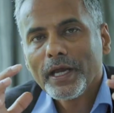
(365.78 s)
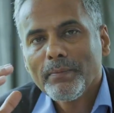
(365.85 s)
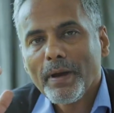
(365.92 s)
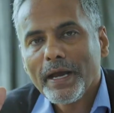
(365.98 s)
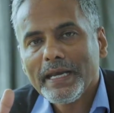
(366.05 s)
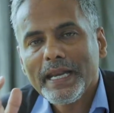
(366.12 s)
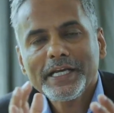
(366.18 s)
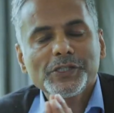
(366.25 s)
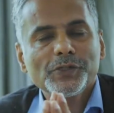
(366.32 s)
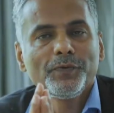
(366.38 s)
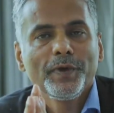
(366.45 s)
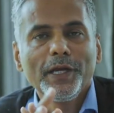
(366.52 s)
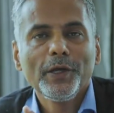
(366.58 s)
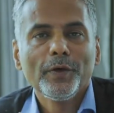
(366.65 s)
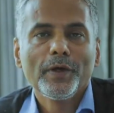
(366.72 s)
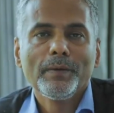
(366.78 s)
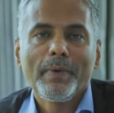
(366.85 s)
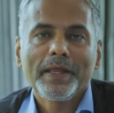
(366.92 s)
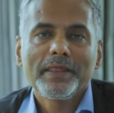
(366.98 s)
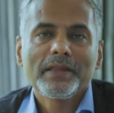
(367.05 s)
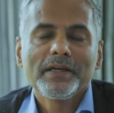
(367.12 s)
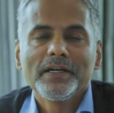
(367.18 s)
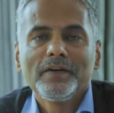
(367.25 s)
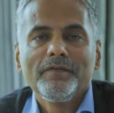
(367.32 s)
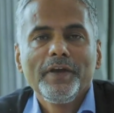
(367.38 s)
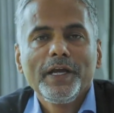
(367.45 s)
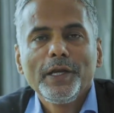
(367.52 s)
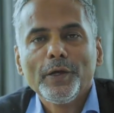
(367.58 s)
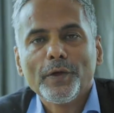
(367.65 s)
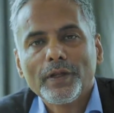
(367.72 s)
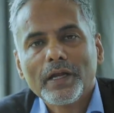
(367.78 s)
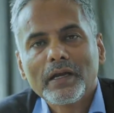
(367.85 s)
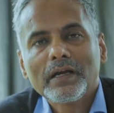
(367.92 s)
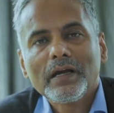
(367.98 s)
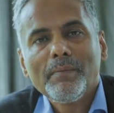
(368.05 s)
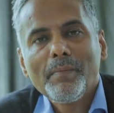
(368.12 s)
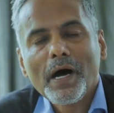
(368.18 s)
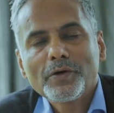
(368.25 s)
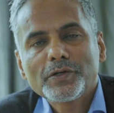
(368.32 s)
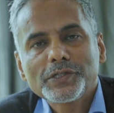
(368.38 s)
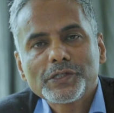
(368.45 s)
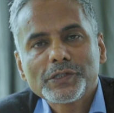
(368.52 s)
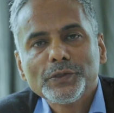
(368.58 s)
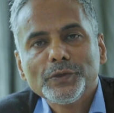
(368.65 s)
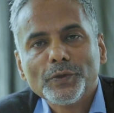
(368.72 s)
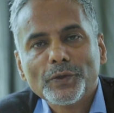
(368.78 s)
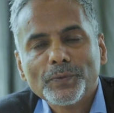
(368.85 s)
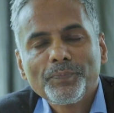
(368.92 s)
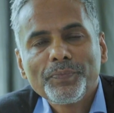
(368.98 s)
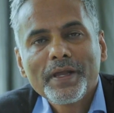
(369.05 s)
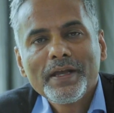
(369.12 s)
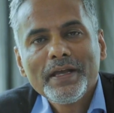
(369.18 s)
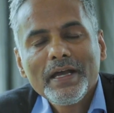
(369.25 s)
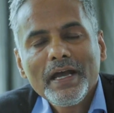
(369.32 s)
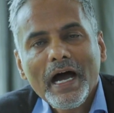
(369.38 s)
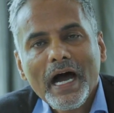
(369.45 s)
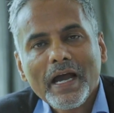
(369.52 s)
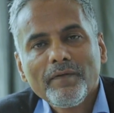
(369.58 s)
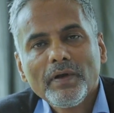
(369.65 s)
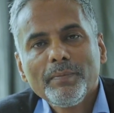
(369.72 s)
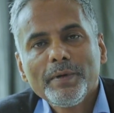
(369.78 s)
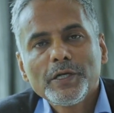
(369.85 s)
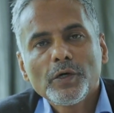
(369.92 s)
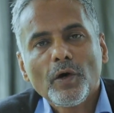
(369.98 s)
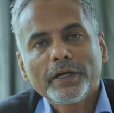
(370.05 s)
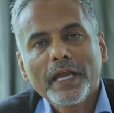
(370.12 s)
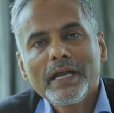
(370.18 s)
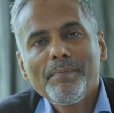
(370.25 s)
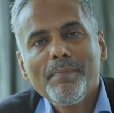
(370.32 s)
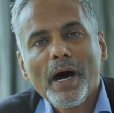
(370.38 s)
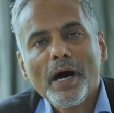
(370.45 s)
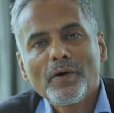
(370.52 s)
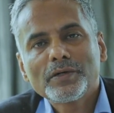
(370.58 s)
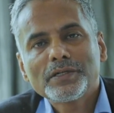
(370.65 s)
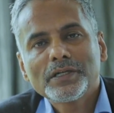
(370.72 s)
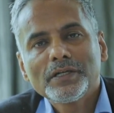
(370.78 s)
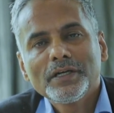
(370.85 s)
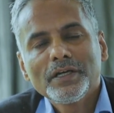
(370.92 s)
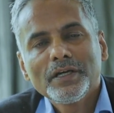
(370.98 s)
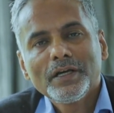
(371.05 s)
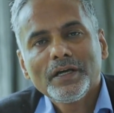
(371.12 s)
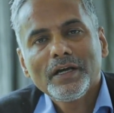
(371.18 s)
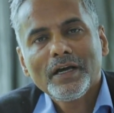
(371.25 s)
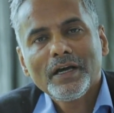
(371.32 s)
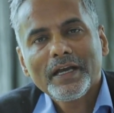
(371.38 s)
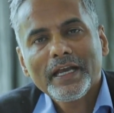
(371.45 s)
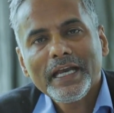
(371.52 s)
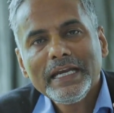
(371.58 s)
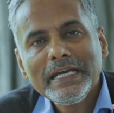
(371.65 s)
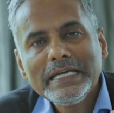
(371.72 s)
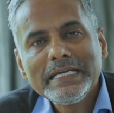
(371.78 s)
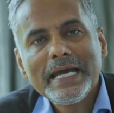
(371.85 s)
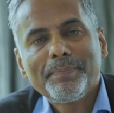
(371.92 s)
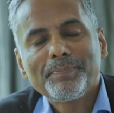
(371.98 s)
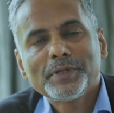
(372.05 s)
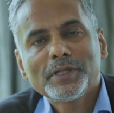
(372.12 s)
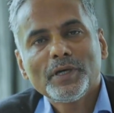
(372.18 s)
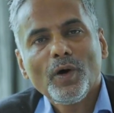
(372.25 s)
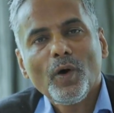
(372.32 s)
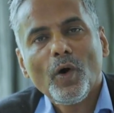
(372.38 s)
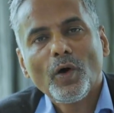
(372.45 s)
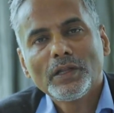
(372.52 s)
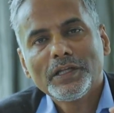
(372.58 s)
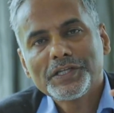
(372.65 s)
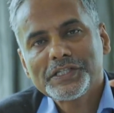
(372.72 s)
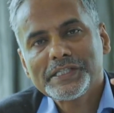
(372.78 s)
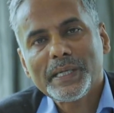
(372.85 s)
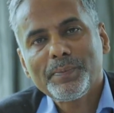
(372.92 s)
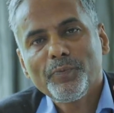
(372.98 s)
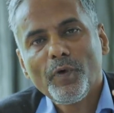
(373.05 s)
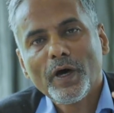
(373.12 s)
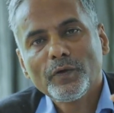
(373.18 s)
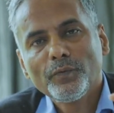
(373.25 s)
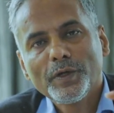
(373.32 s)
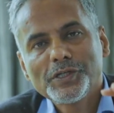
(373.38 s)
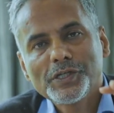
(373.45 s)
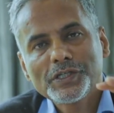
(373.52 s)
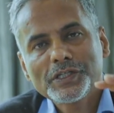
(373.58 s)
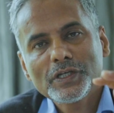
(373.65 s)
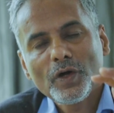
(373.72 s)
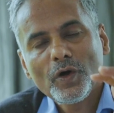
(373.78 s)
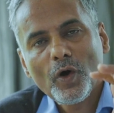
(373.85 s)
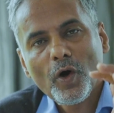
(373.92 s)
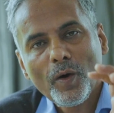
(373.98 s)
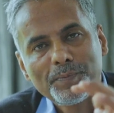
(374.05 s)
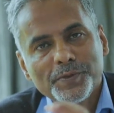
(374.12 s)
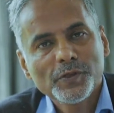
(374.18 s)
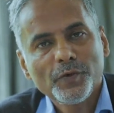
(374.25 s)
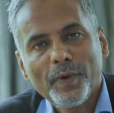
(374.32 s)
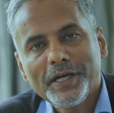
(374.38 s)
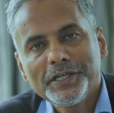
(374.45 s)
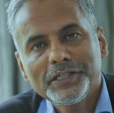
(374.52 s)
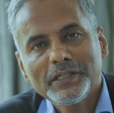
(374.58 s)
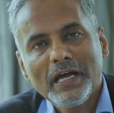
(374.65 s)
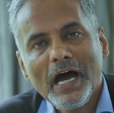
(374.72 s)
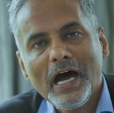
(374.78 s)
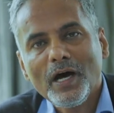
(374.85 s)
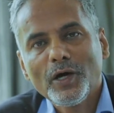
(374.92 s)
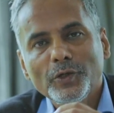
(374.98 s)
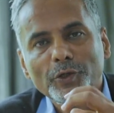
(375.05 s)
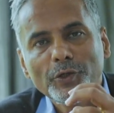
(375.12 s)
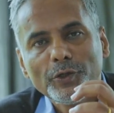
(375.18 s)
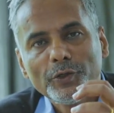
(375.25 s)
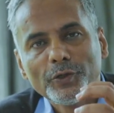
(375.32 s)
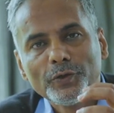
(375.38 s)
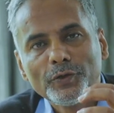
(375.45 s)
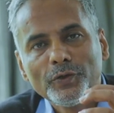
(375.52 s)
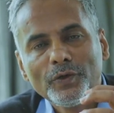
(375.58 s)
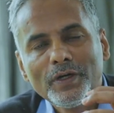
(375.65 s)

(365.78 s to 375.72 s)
in my next video, in my third video that will come out soon, I will be talking about in depth on the step one, which is observation. How do you